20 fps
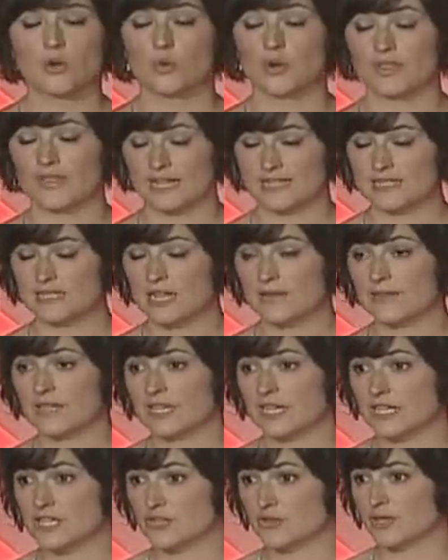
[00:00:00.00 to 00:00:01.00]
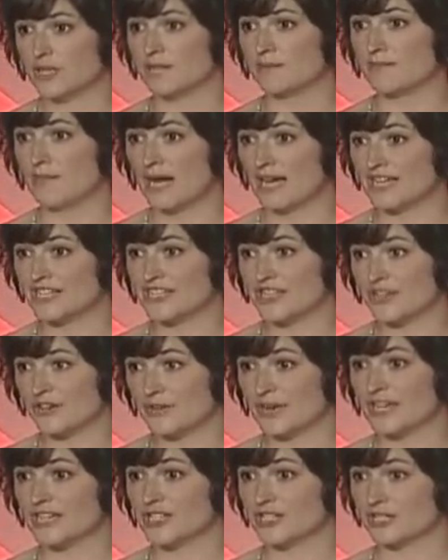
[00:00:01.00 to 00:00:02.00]
Well, that's not the country that my
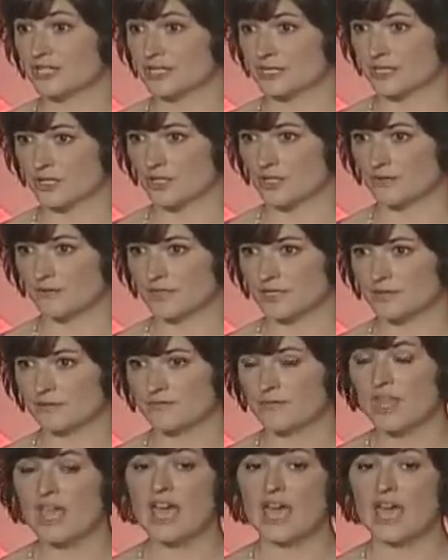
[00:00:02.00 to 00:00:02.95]
generation deserves,